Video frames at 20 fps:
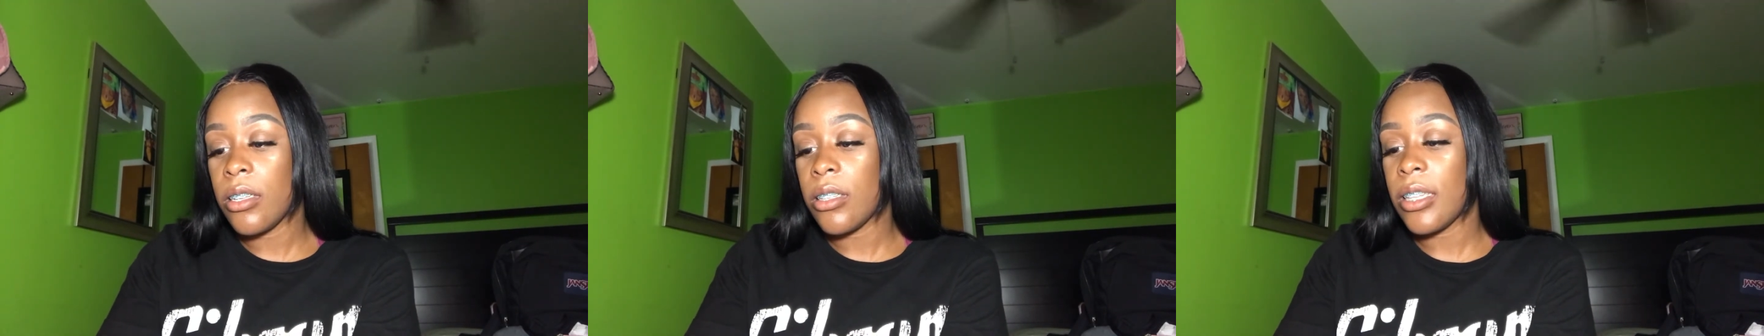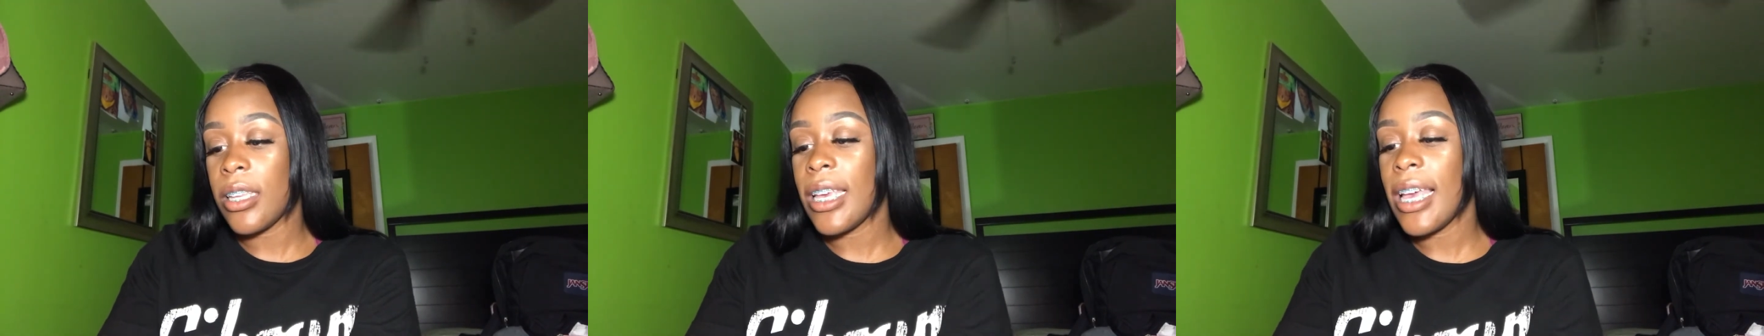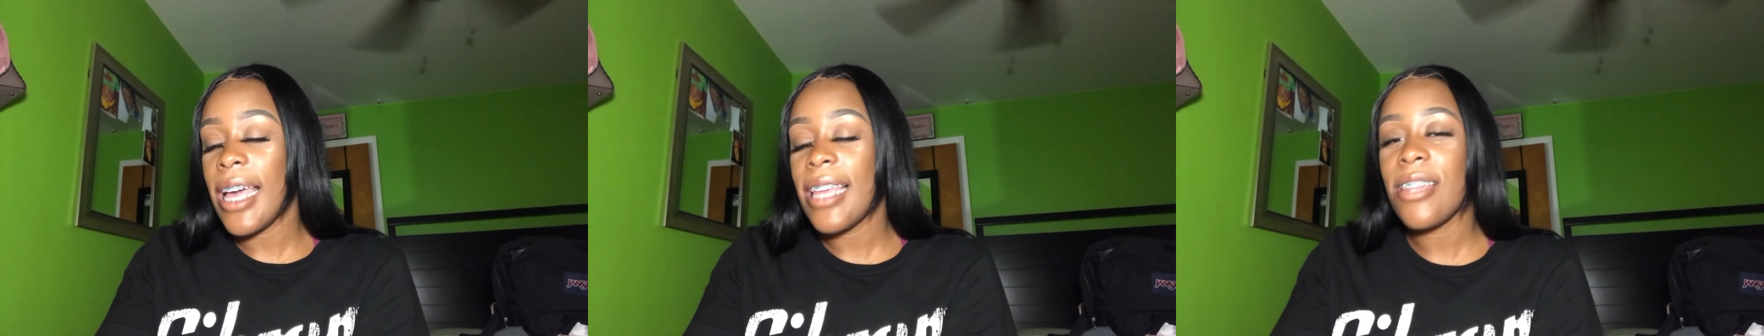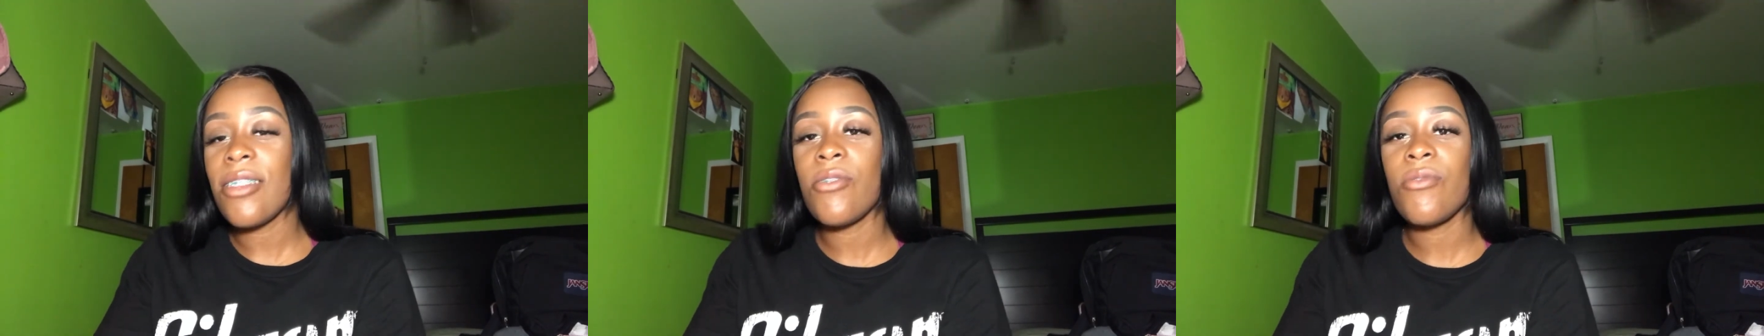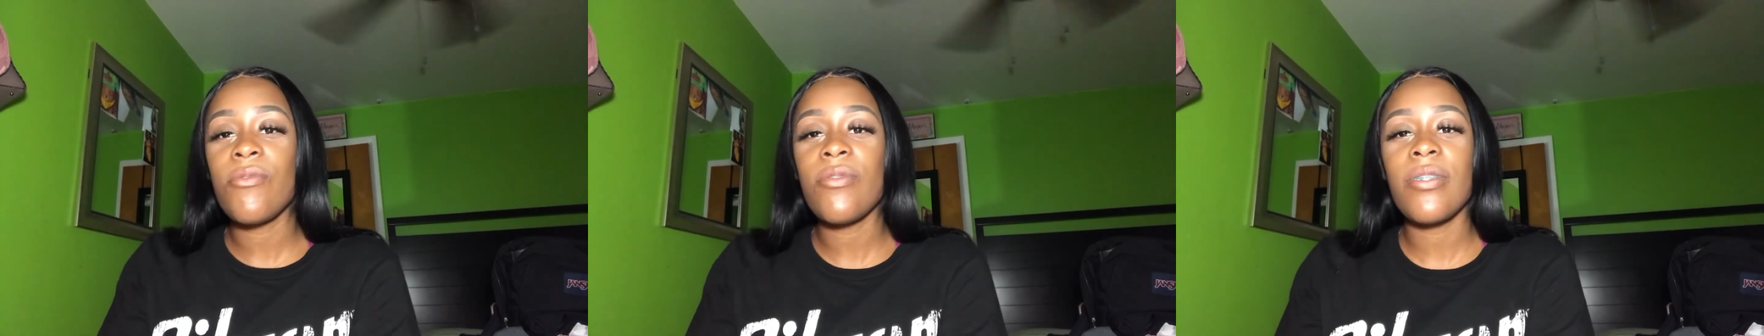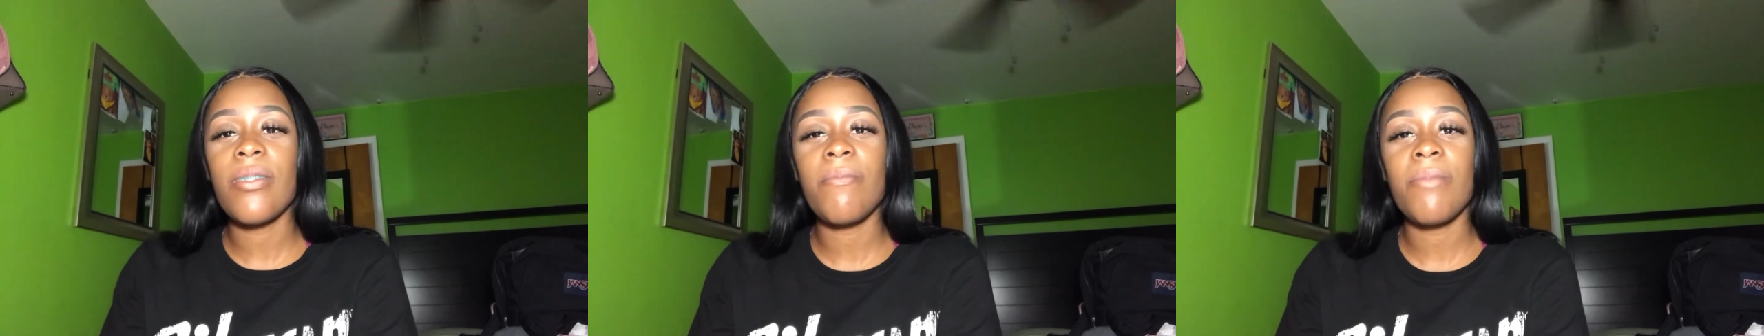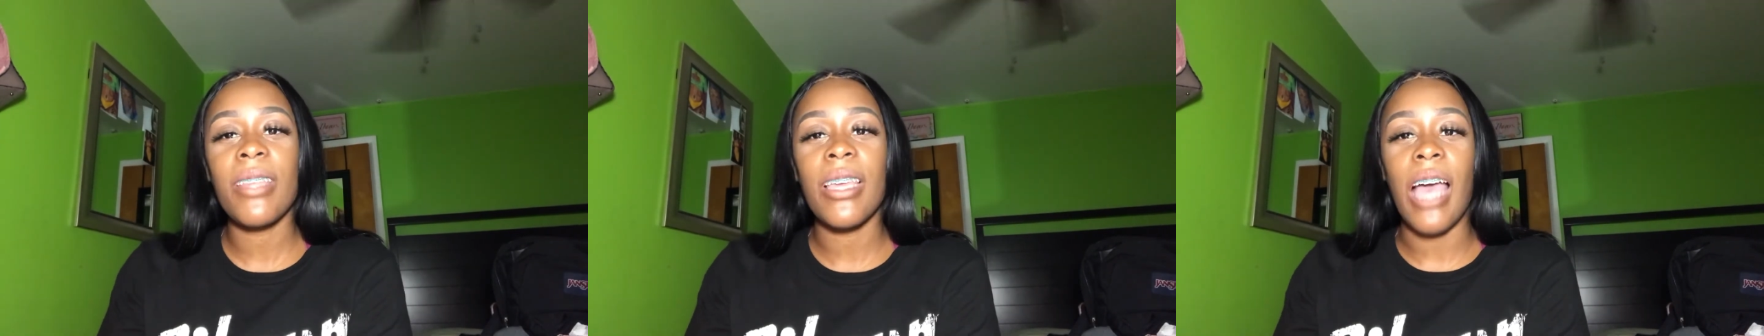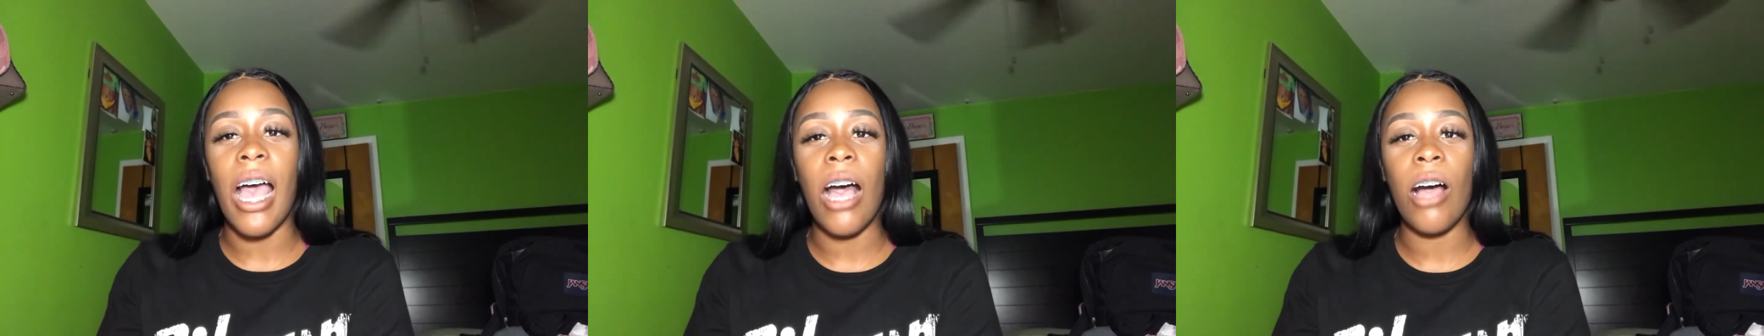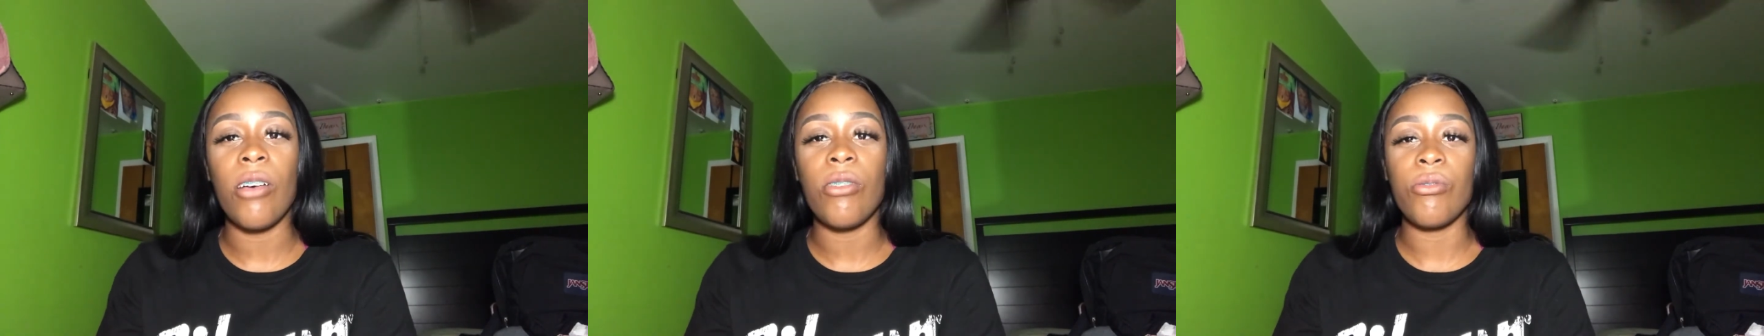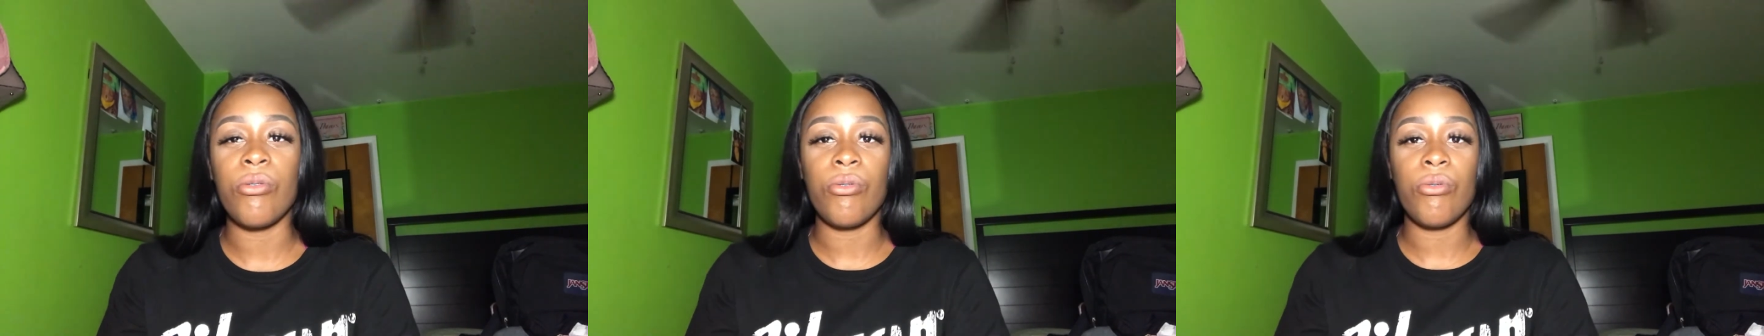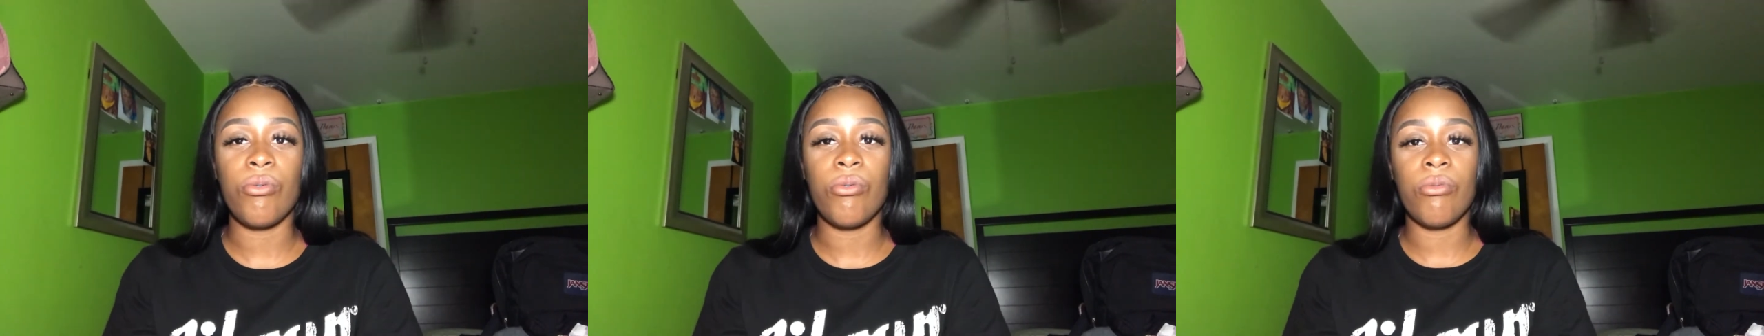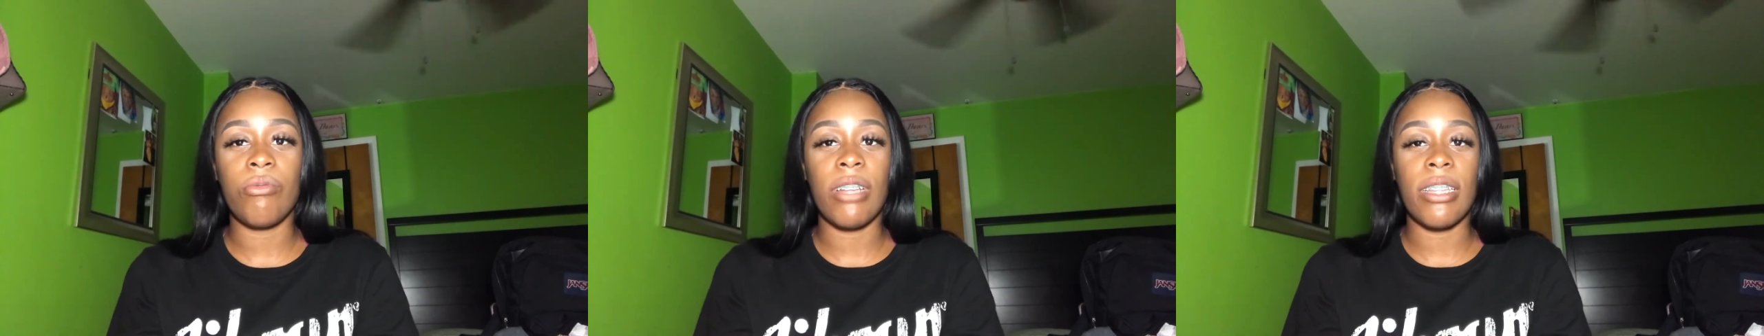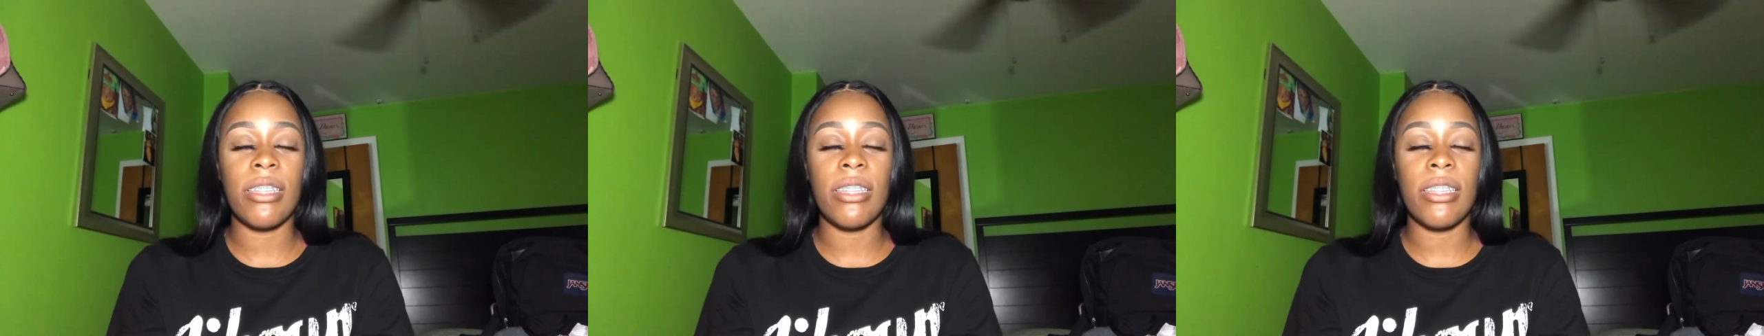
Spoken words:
they had to do something else, too.